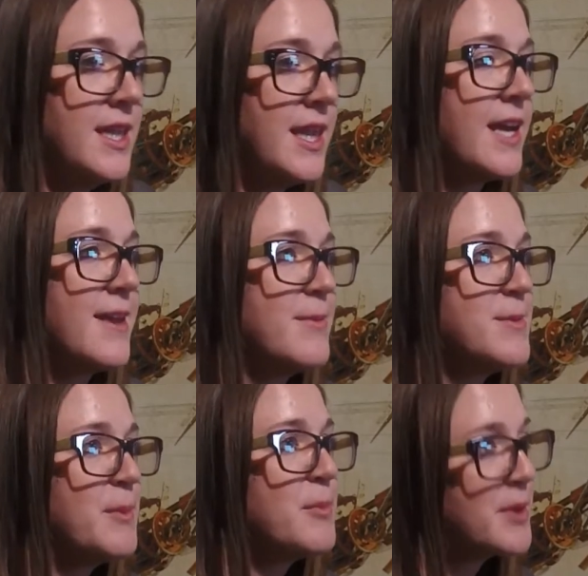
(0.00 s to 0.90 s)
That
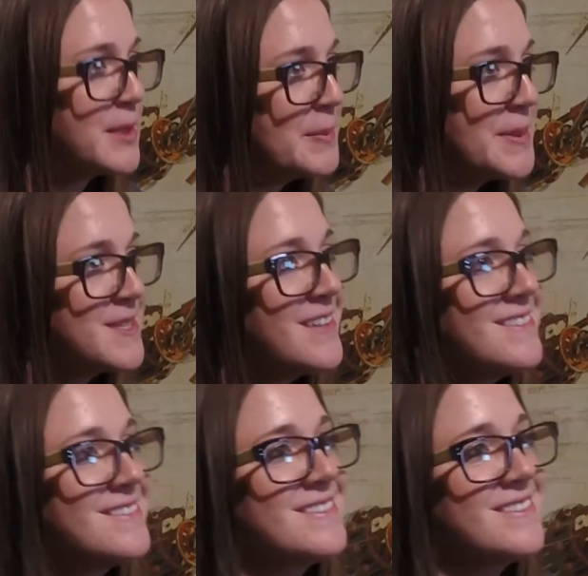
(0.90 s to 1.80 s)
keeps me pretty busy.
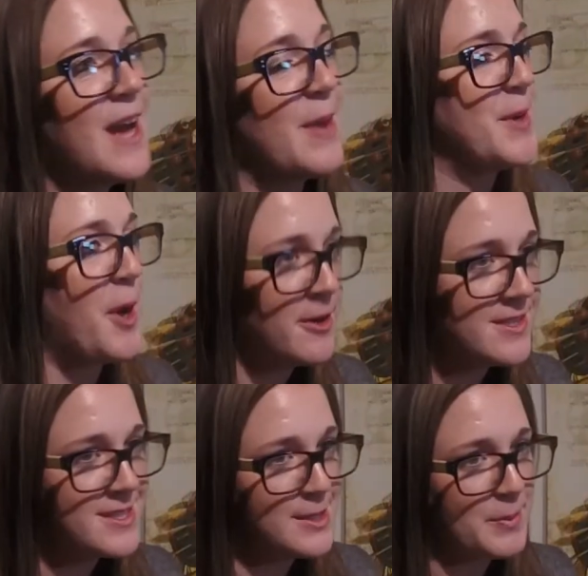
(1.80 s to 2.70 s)
I'm an
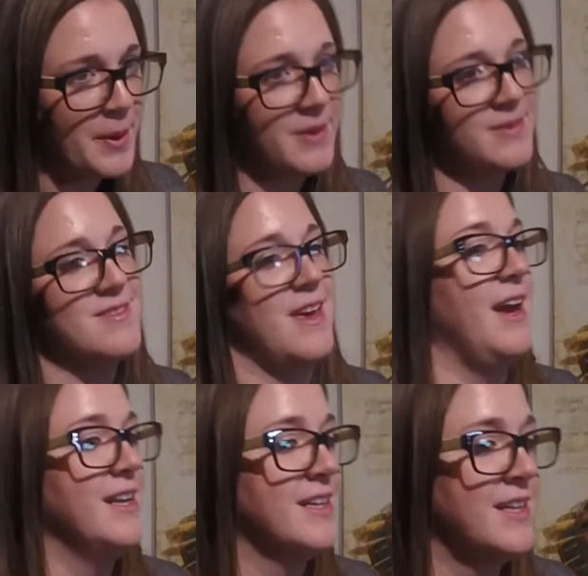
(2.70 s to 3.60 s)
artist as a part of
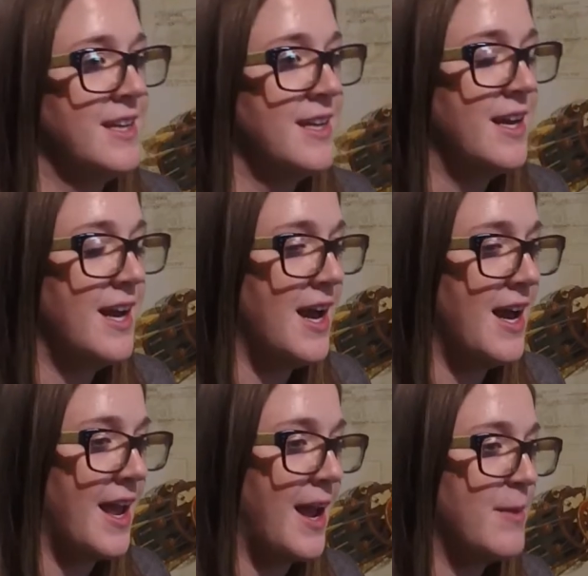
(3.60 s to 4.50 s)
that.
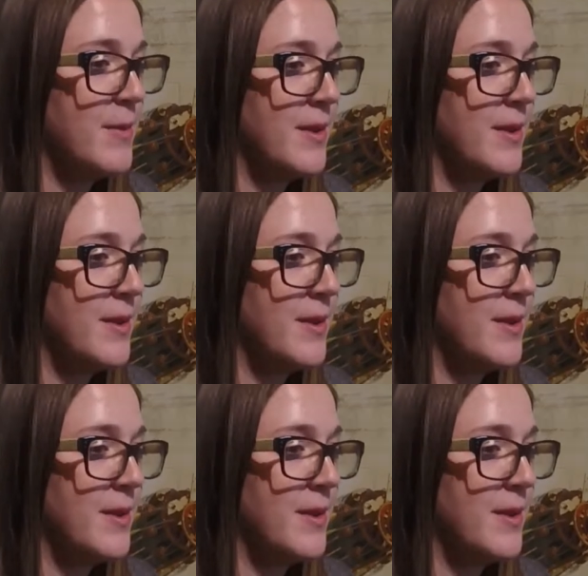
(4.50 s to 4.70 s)
I'm